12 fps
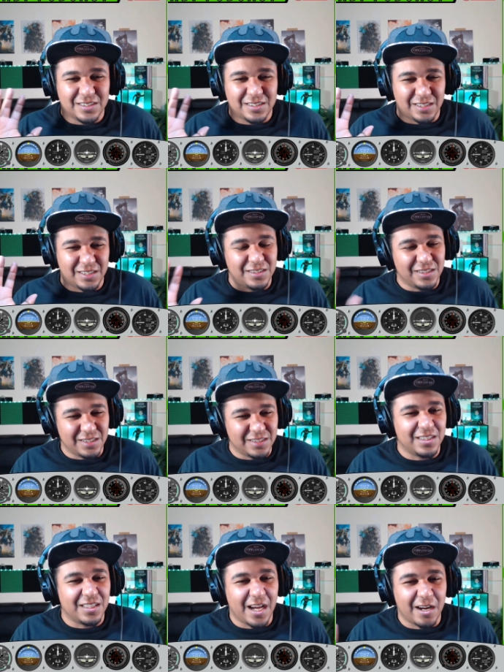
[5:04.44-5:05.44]
here right now,
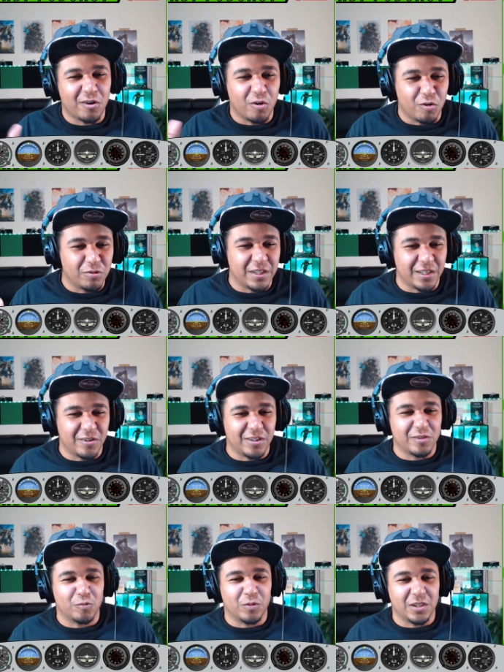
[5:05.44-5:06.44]
but Purple Haze.
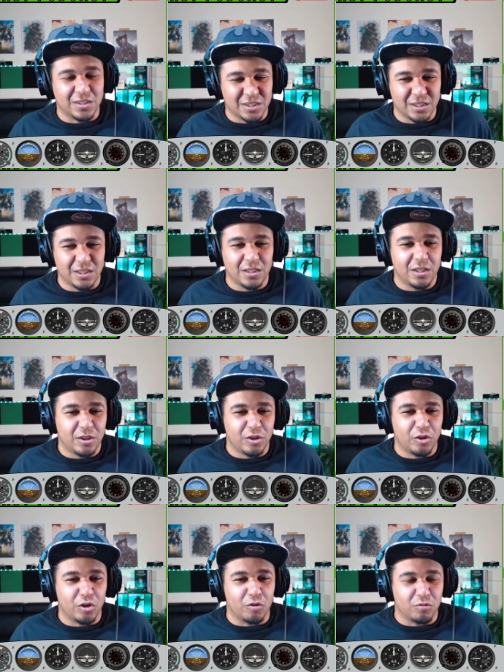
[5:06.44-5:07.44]
Mm-hmm. She
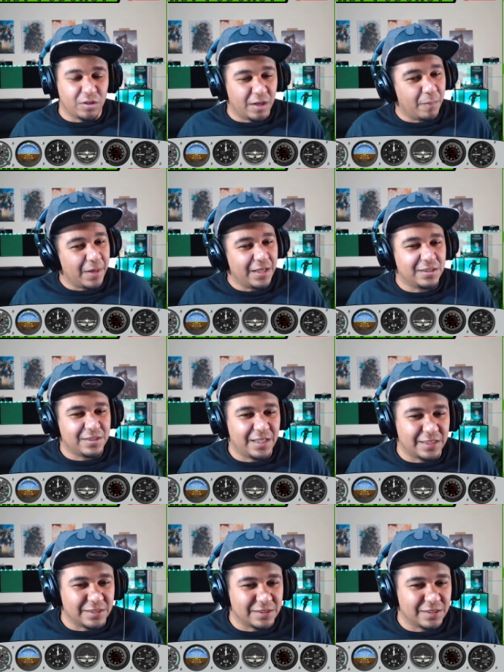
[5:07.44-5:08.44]
had her own theories,
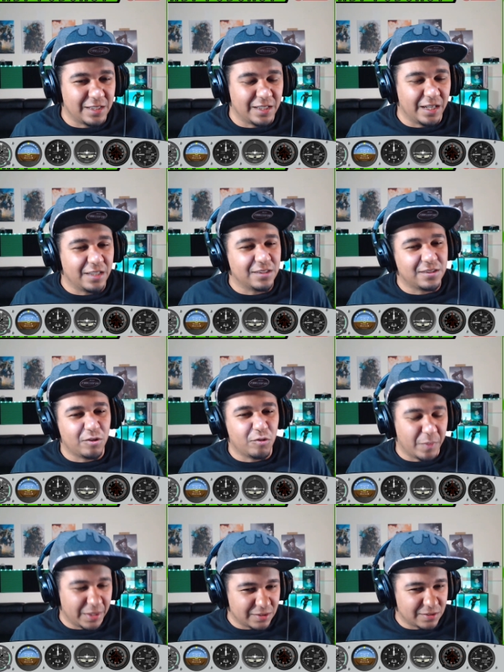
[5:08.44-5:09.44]
which, you
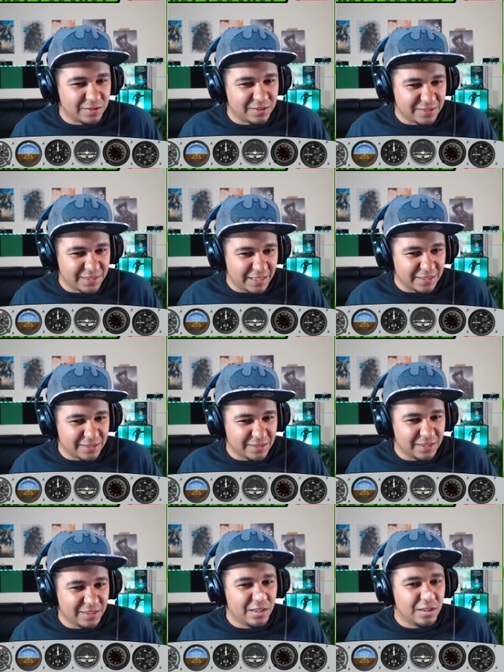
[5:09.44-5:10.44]
know, it made
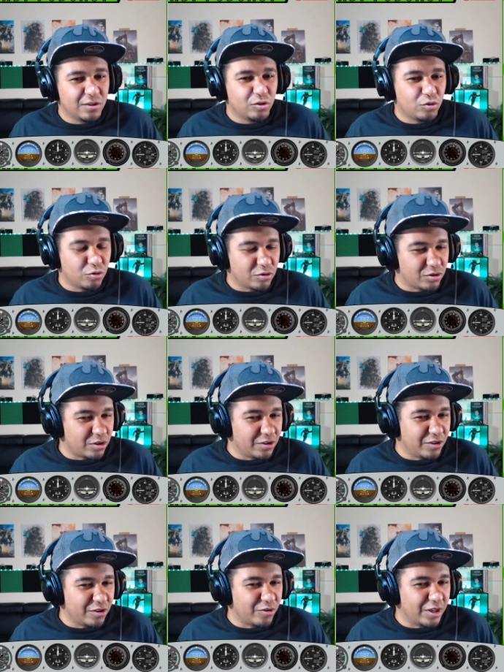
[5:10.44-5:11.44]
sense, and it still
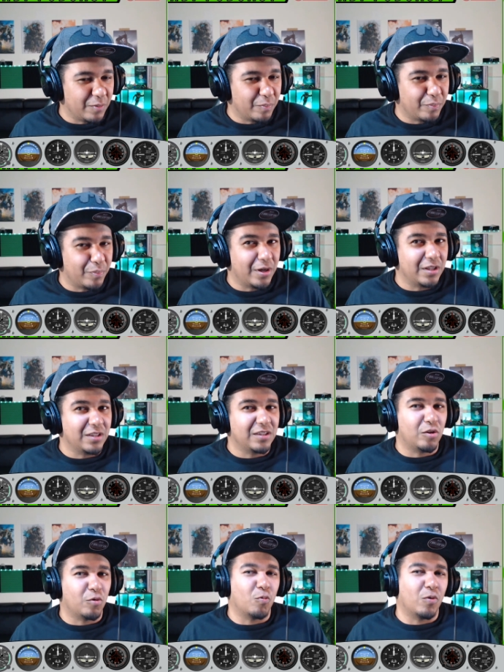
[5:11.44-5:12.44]
makes sense
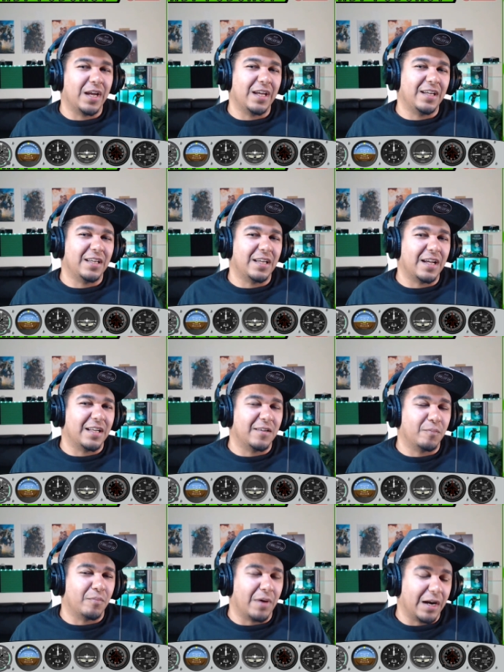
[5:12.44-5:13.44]
to a certain
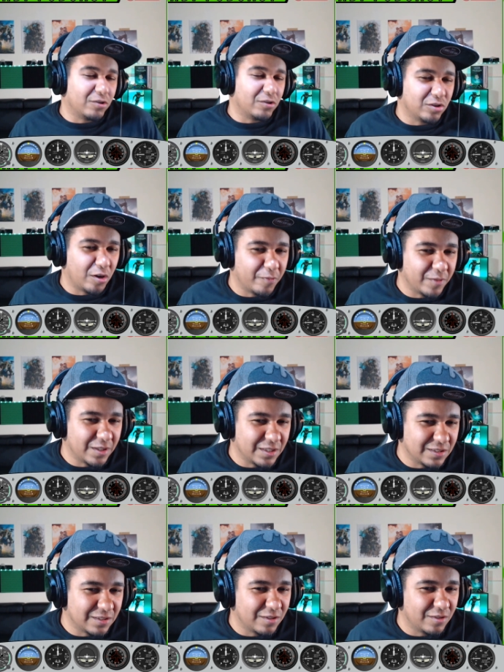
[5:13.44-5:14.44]
degree. But the
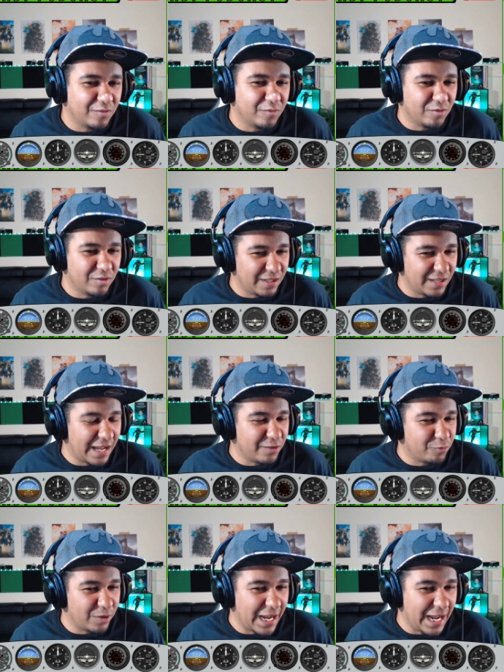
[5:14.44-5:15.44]
way
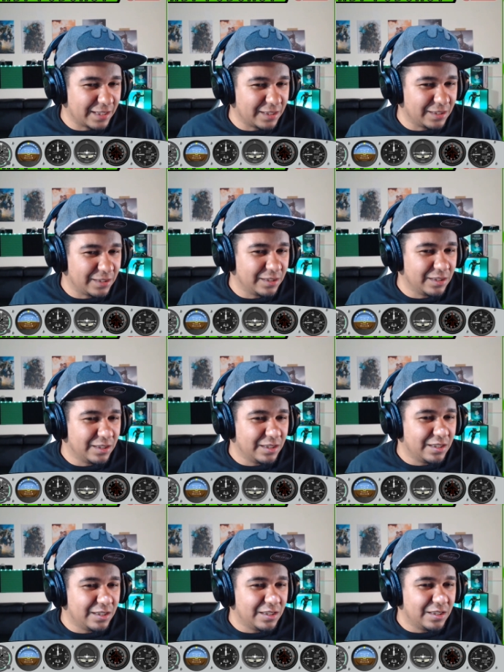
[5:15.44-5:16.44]
Microsoft
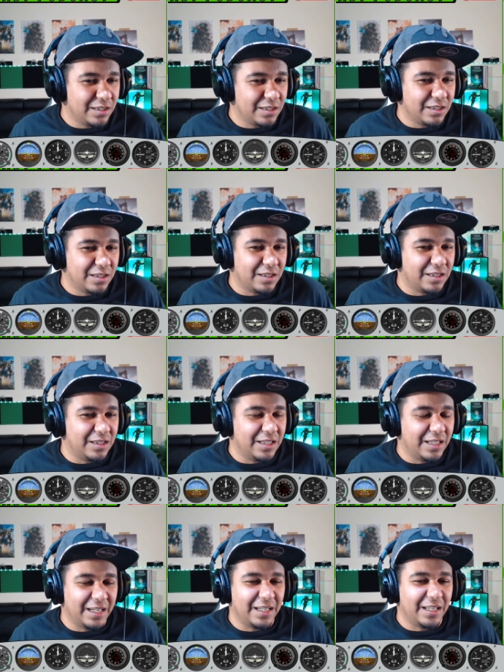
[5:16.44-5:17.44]
has
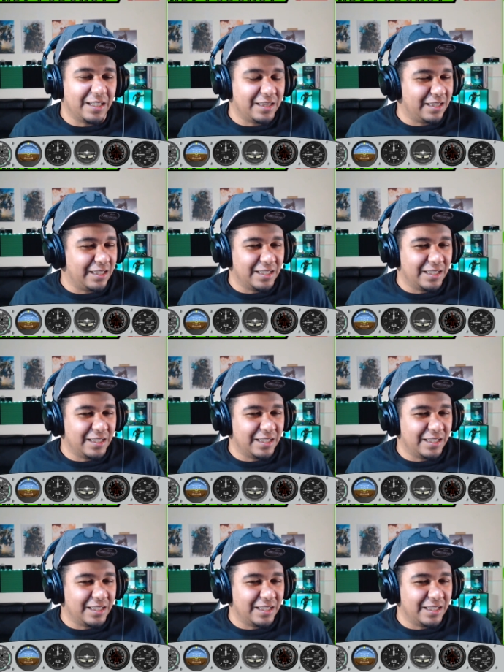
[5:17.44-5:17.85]
reacted,